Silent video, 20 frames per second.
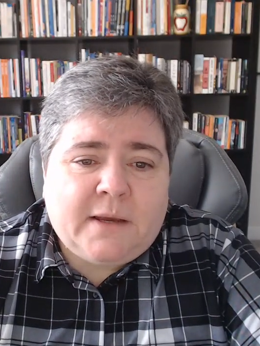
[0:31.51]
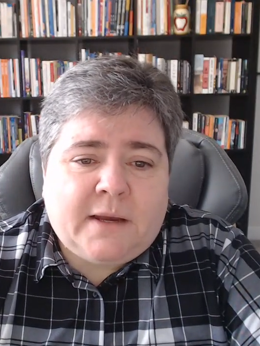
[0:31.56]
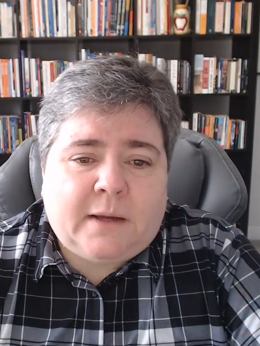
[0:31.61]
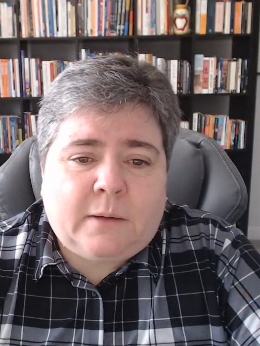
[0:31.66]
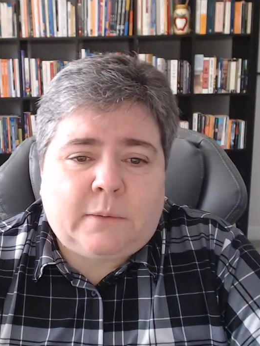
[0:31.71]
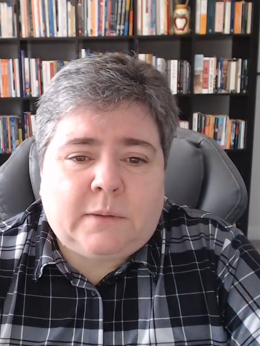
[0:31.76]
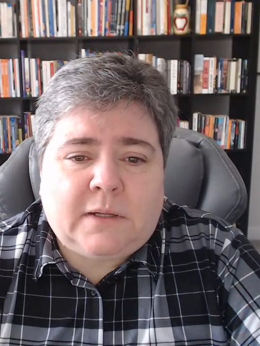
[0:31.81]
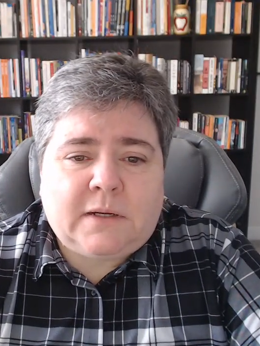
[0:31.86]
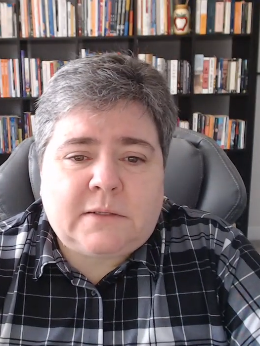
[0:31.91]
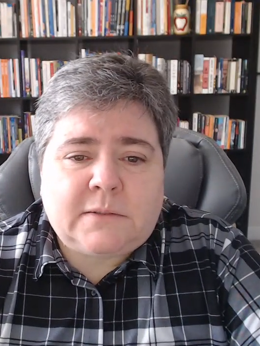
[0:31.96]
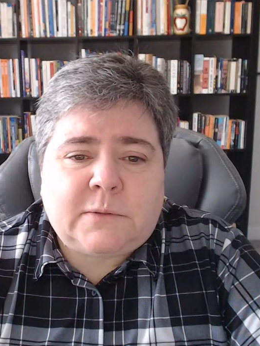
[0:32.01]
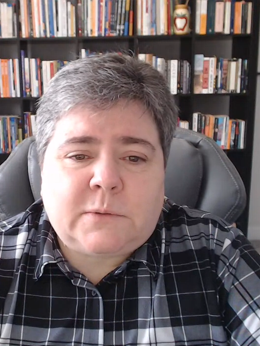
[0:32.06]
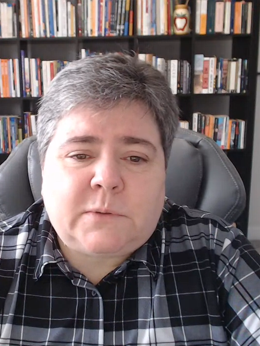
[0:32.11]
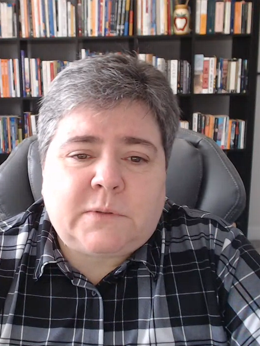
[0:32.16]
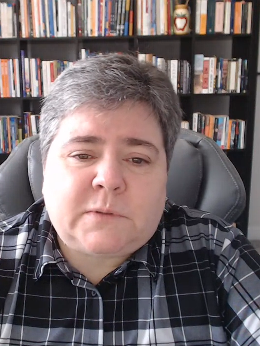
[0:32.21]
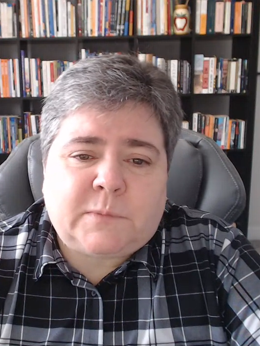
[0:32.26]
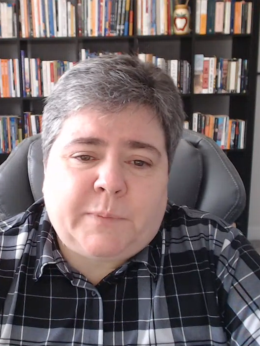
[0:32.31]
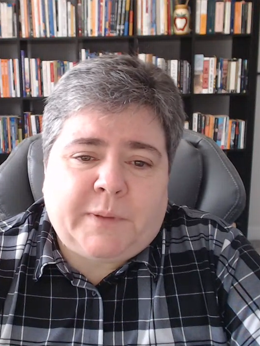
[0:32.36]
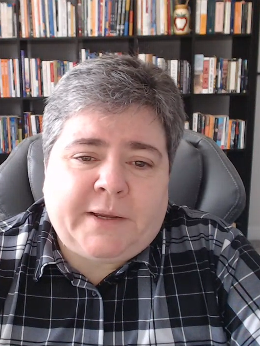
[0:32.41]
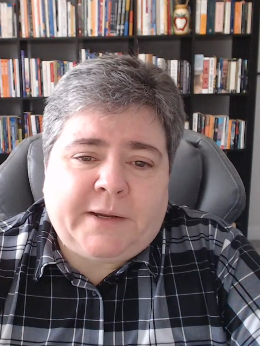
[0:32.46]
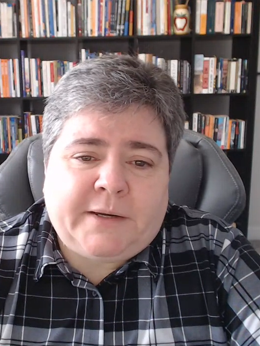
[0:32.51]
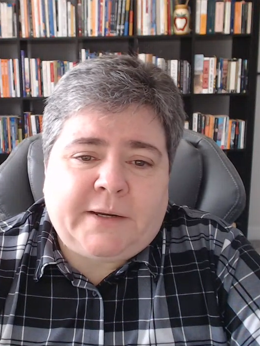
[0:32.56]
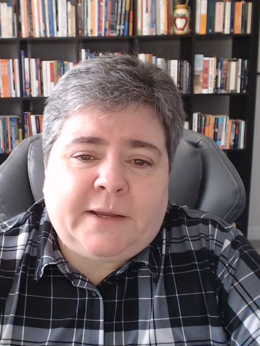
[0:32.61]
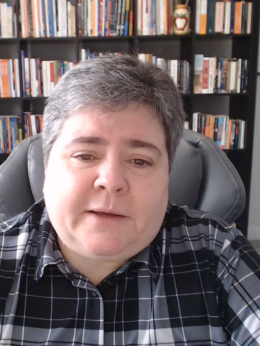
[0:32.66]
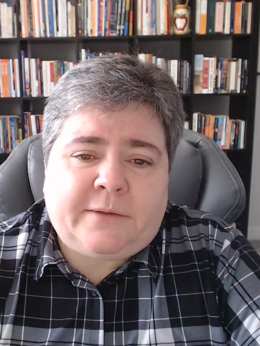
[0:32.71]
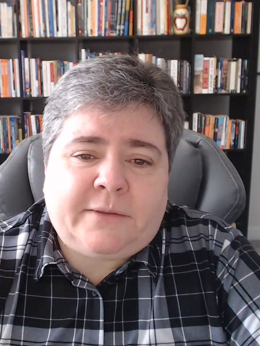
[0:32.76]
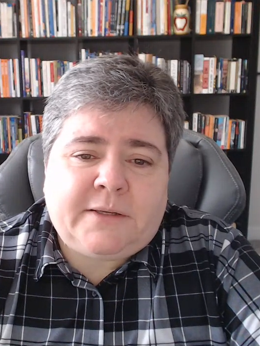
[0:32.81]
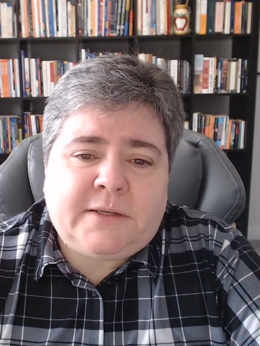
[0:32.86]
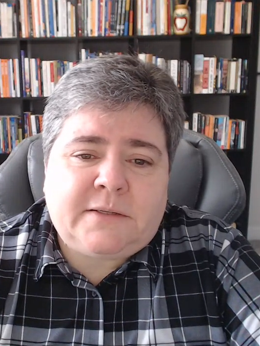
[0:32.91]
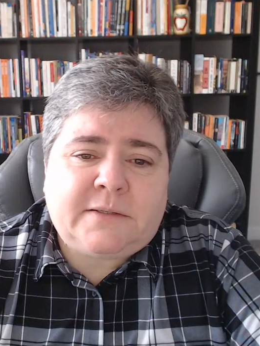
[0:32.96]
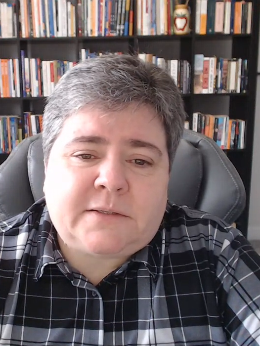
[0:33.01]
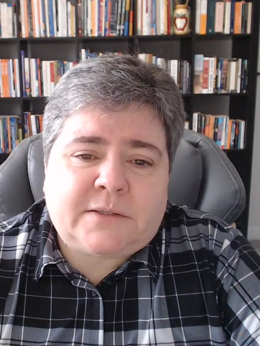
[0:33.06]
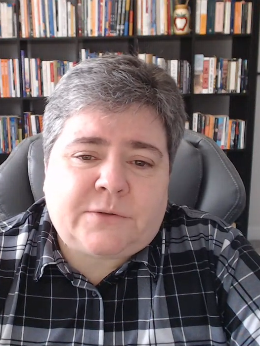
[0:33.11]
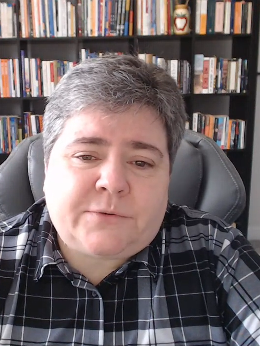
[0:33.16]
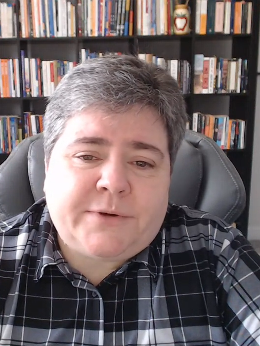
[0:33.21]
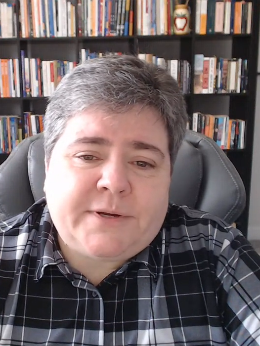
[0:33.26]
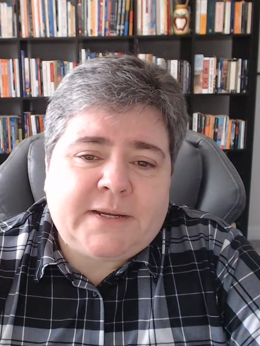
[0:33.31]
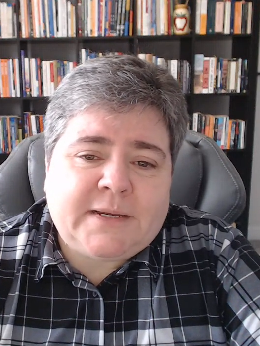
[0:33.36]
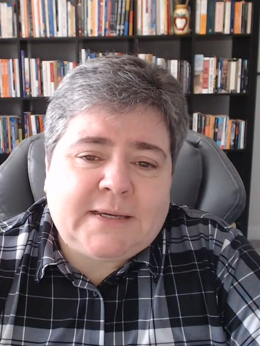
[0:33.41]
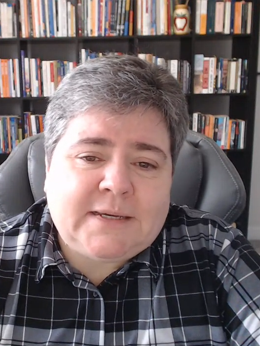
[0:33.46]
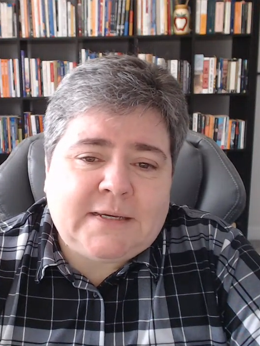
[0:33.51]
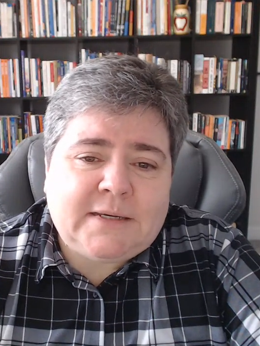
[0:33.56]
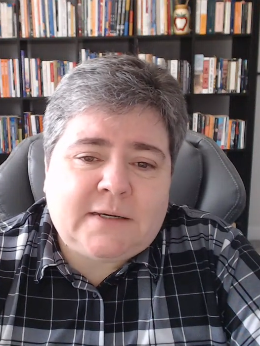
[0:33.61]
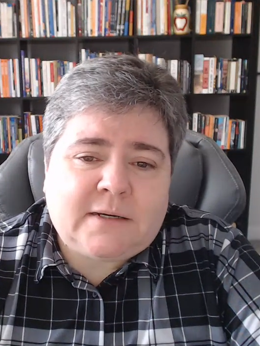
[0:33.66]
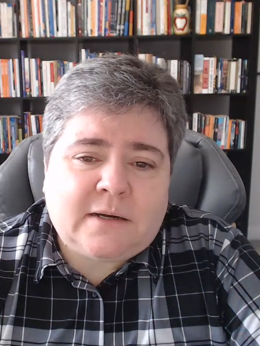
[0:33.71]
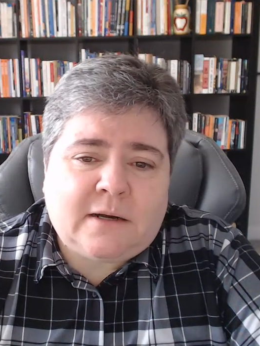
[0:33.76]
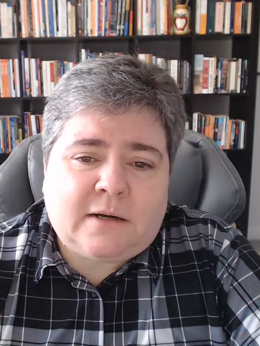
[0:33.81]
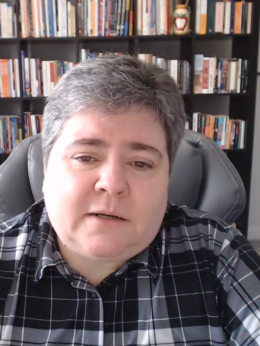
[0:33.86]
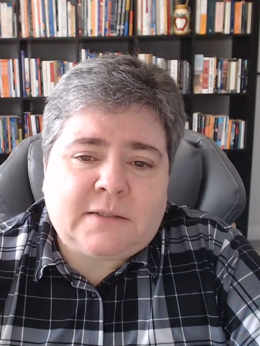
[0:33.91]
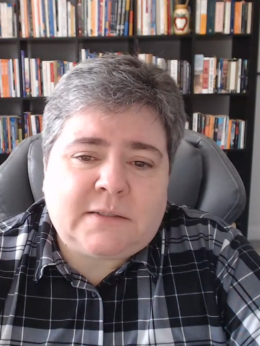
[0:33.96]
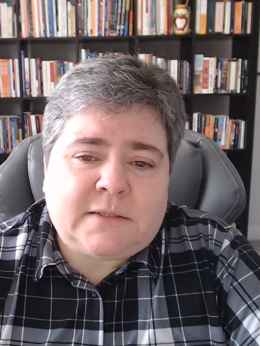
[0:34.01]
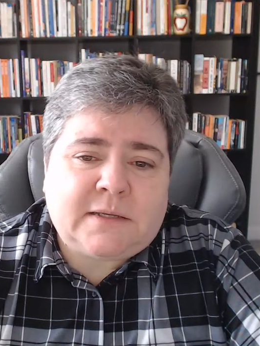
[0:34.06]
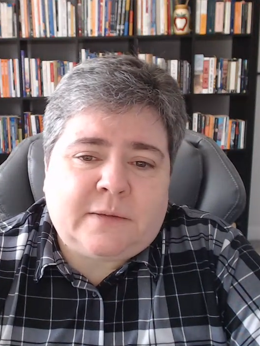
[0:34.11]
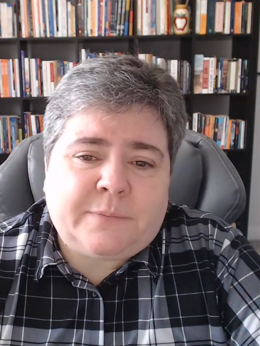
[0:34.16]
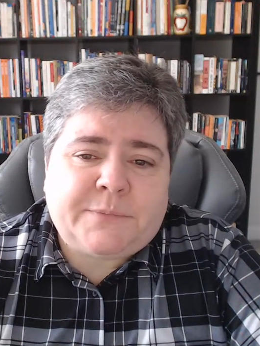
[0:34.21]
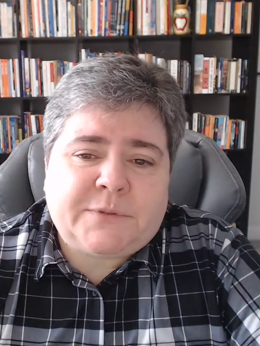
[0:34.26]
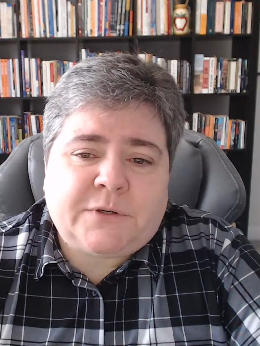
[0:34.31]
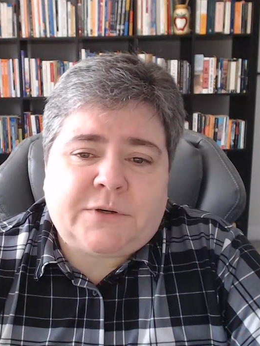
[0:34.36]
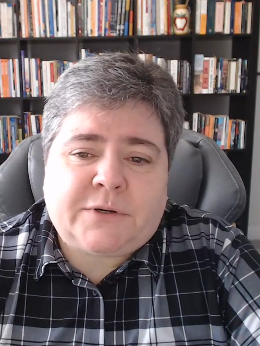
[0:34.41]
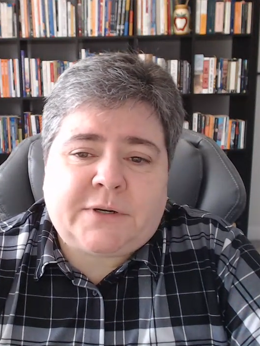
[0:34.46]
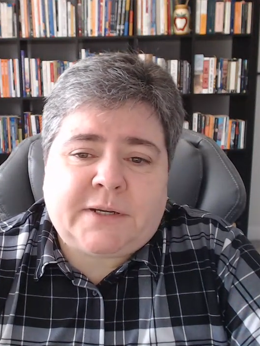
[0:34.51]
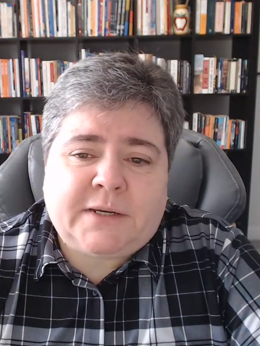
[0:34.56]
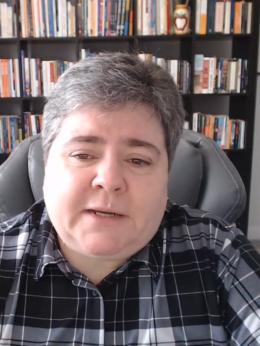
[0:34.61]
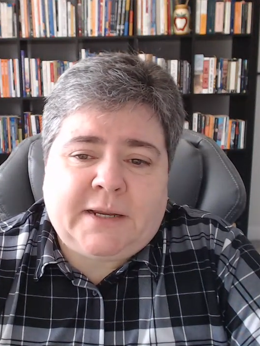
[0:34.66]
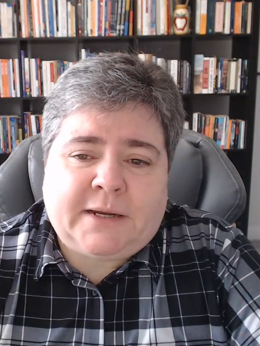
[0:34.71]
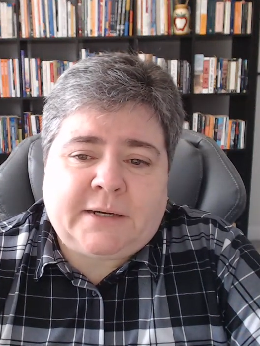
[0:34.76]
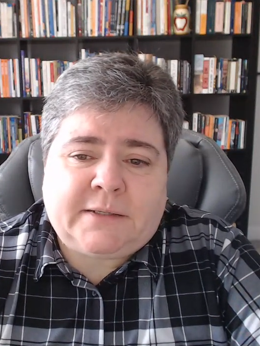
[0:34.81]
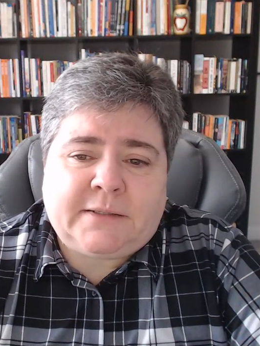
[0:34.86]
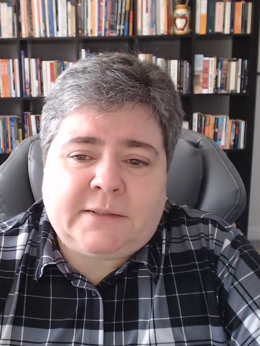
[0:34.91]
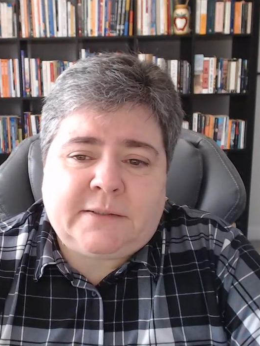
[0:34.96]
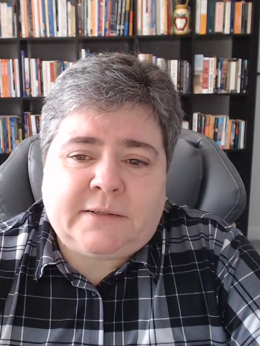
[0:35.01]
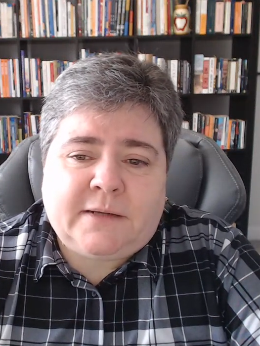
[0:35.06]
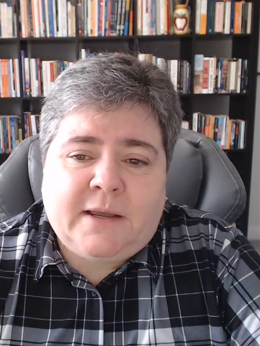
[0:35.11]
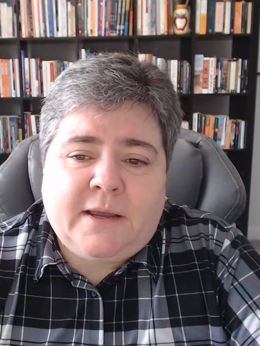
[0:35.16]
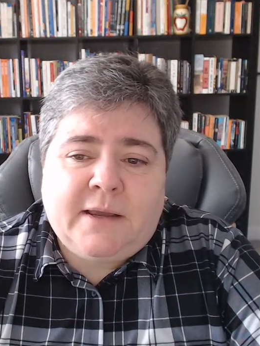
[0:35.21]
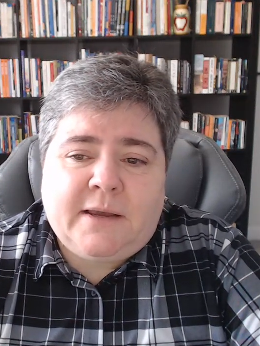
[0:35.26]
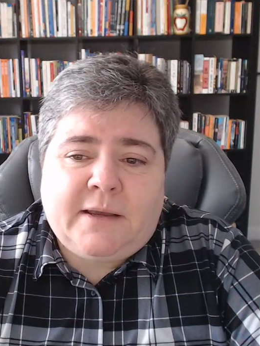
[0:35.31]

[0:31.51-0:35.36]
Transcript: I will also explain how these 3 key concepts are connected